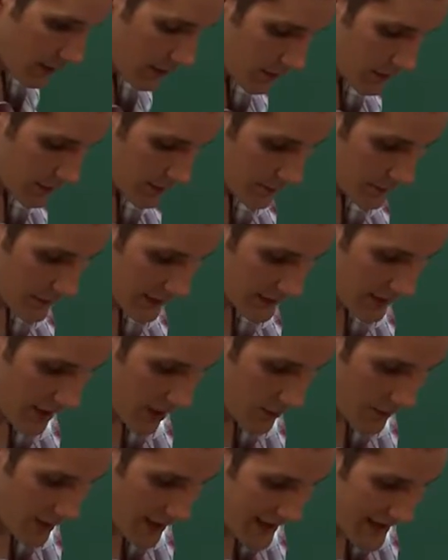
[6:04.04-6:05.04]
uh, by
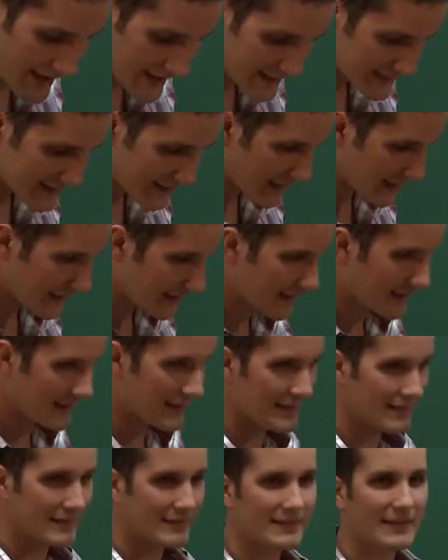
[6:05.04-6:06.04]
now,
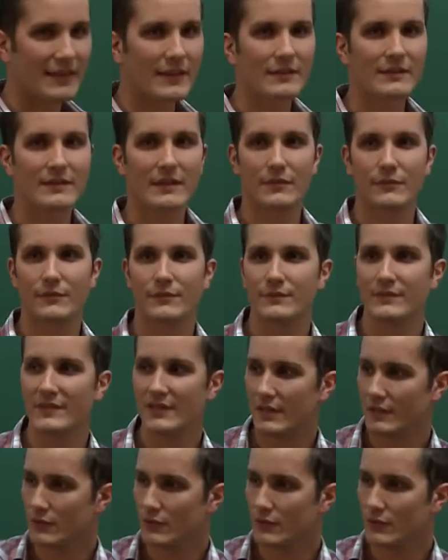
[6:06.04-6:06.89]
they, they, they, they,